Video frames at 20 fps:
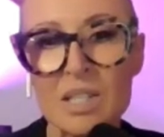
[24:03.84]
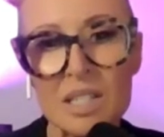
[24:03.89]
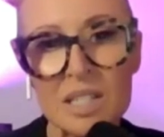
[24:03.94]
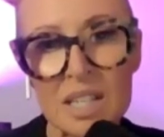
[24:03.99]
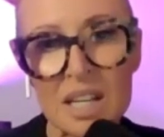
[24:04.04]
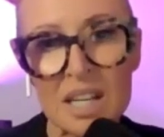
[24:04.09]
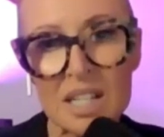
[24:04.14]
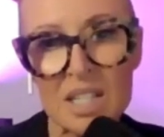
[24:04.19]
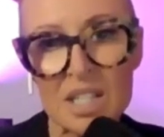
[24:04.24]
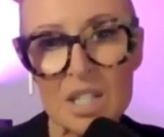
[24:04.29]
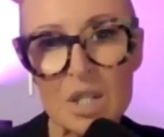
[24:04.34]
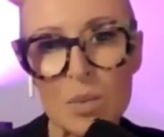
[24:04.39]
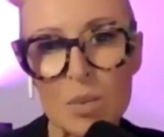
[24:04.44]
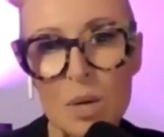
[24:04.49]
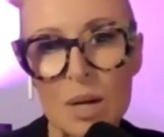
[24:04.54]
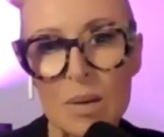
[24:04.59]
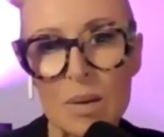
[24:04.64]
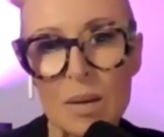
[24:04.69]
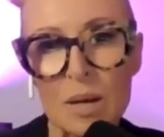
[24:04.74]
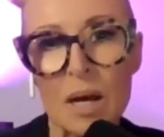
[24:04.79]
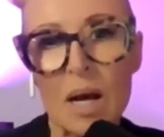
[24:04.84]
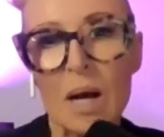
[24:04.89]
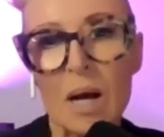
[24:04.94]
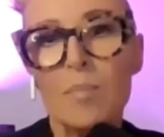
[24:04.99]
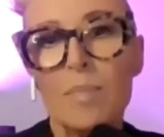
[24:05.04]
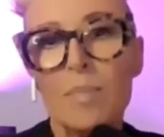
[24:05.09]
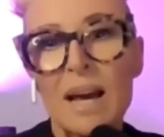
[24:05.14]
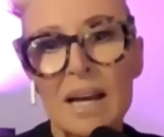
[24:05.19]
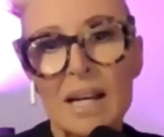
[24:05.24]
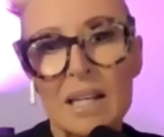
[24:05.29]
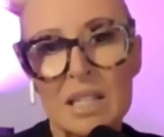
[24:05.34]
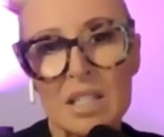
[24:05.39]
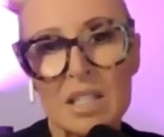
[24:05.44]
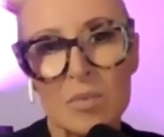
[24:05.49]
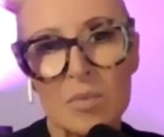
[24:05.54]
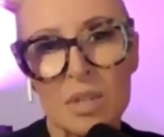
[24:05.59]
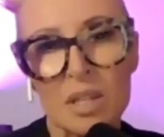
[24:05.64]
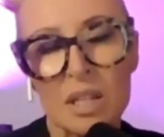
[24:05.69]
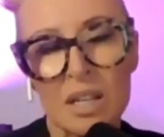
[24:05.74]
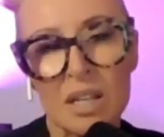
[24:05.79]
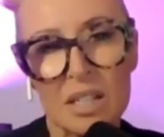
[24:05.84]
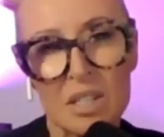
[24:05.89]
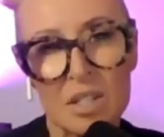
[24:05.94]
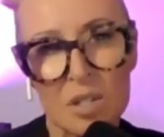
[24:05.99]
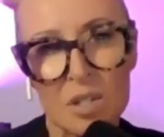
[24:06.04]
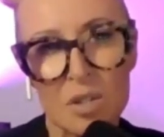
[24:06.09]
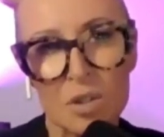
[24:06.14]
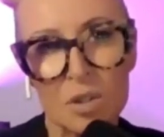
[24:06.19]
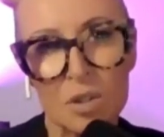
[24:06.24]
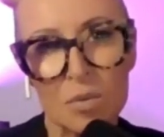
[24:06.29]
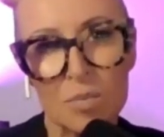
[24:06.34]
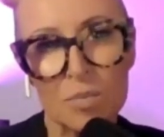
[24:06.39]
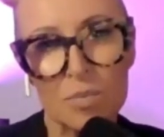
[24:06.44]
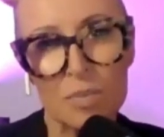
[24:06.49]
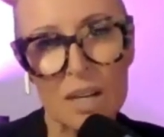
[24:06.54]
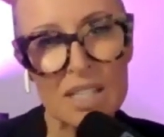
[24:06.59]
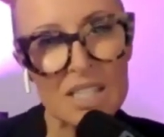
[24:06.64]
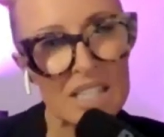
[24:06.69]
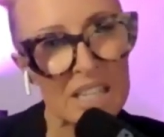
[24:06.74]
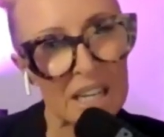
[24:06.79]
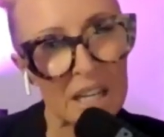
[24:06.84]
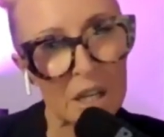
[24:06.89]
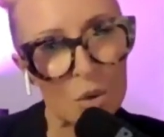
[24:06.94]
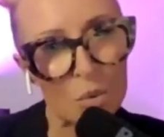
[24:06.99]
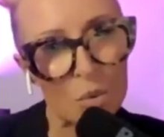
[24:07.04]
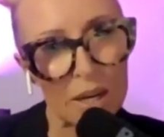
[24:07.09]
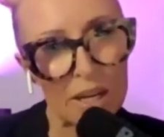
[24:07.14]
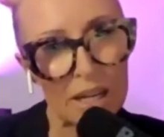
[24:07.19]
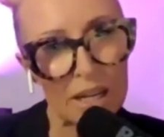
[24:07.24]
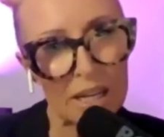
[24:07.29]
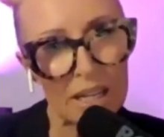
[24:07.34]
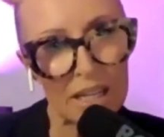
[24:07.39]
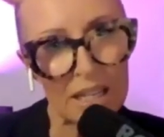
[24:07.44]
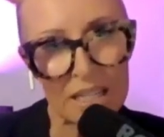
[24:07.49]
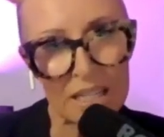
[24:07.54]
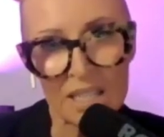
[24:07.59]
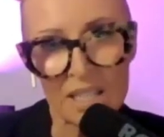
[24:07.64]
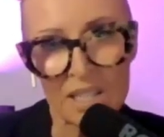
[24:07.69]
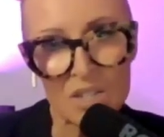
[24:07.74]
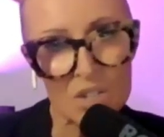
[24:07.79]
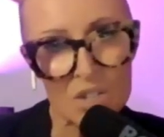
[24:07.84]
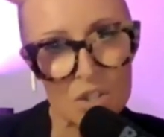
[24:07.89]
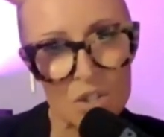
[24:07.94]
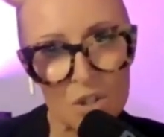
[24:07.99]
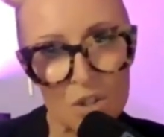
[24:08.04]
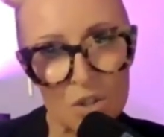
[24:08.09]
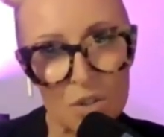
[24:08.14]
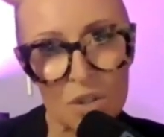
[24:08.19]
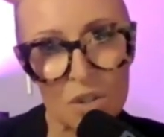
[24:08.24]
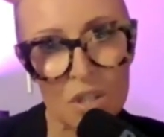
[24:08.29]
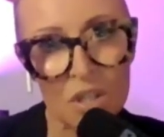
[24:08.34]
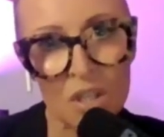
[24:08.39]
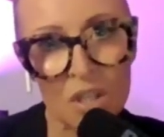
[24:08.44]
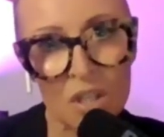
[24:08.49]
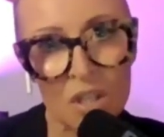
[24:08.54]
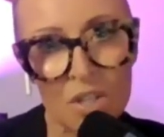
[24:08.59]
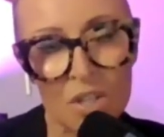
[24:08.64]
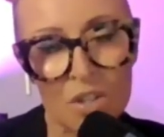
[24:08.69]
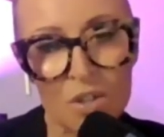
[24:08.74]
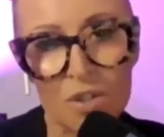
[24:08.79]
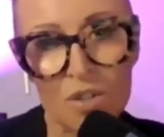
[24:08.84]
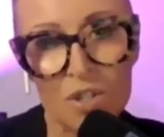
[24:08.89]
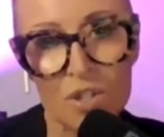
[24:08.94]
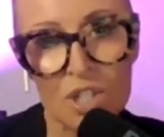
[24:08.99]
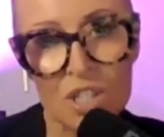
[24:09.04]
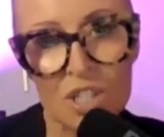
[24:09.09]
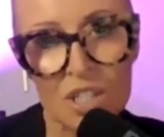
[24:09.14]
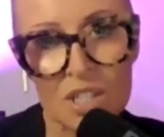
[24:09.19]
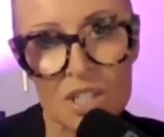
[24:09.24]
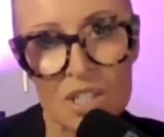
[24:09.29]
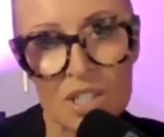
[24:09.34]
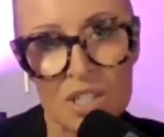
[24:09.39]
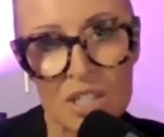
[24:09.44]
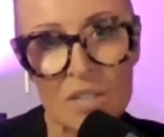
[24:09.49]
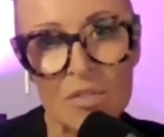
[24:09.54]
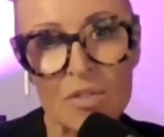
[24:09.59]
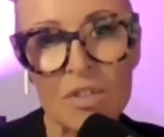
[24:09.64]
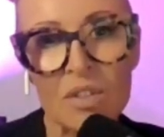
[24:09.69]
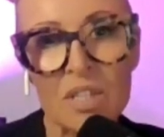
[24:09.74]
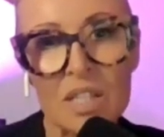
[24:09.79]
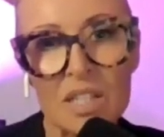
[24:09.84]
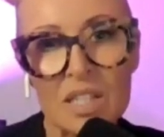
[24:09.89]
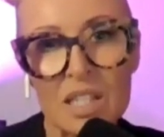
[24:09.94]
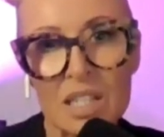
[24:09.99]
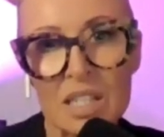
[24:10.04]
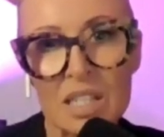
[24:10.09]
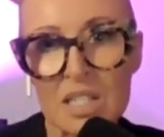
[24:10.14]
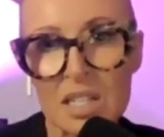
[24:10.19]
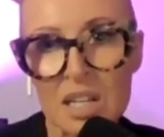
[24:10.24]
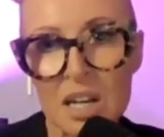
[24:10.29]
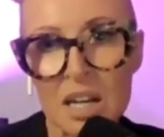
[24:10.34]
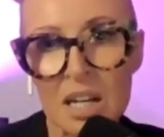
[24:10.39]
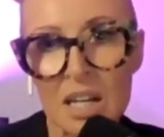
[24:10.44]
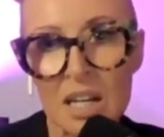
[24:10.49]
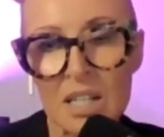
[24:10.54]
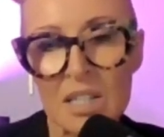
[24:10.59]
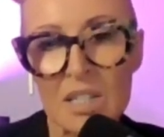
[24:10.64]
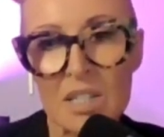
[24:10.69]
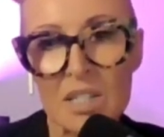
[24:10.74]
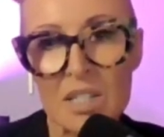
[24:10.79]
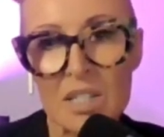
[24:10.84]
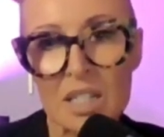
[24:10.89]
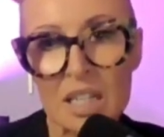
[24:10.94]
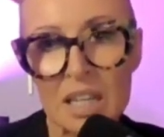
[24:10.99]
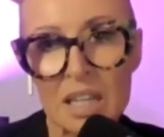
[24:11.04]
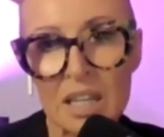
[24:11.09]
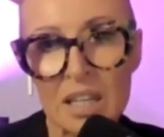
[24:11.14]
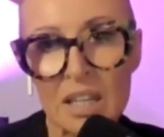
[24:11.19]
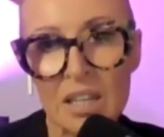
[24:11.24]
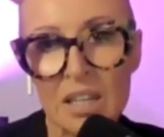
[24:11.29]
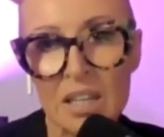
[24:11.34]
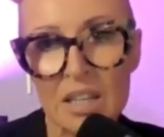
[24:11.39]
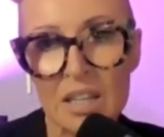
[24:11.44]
starts to unpack some of that. So my takeaway is don't just suffer this in silence. Seek